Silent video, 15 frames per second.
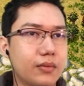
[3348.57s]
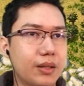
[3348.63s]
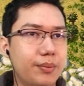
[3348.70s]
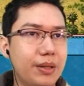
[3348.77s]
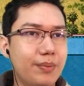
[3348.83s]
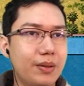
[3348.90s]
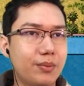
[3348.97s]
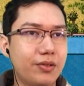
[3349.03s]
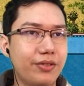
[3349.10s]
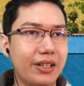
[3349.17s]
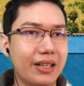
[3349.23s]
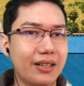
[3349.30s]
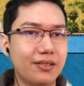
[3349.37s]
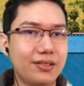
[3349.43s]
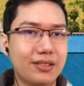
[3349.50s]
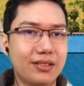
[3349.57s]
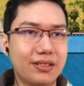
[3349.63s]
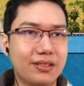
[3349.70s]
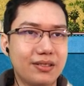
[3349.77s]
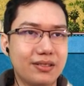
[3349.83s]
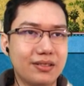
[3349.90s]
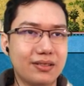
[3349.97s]
Are people moving out?
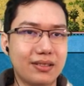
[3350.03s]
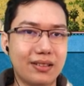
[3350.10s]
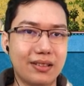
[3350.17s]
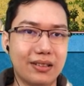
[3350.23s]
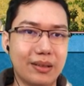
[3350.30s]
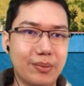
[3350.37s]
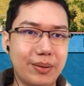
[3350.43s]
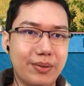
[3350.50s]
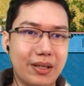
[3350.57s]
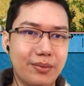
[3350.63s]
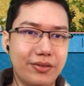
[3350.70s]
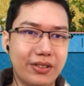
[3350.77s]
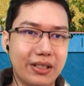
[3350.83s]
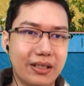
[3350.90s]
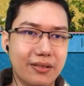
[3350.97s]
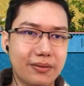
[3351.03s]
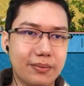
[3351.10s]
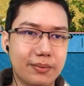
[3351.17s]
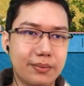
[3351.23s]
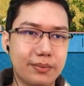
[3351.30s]
Ah, people are moving out.